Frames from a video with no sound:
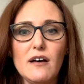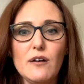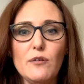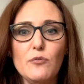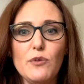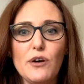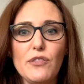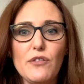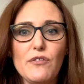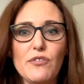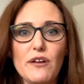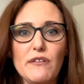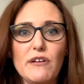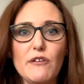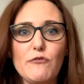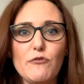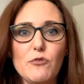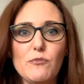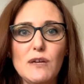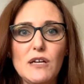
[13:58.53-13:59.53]
whether their
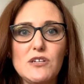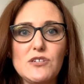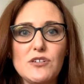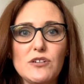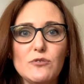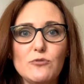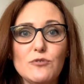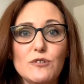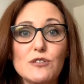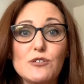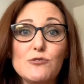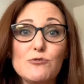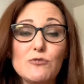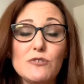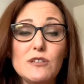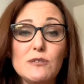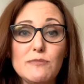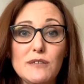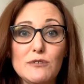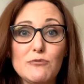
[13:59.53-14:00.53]
information will
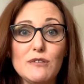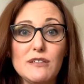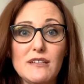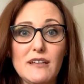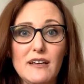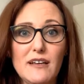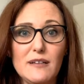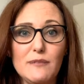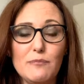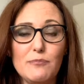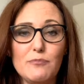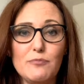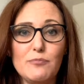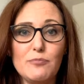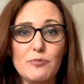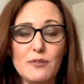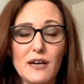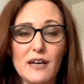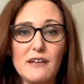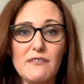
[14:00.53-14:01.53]
truly be retained
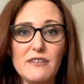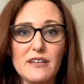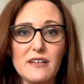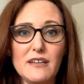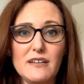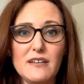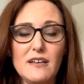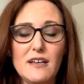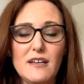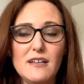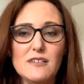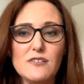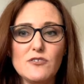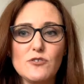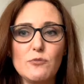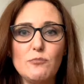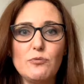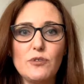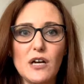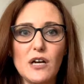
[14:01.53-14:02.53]
private.
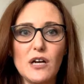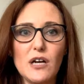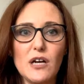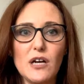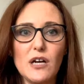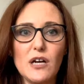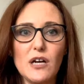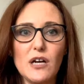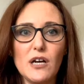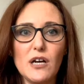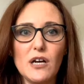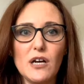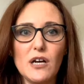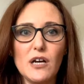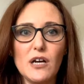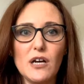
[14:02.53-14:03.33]
So privacy is the biggest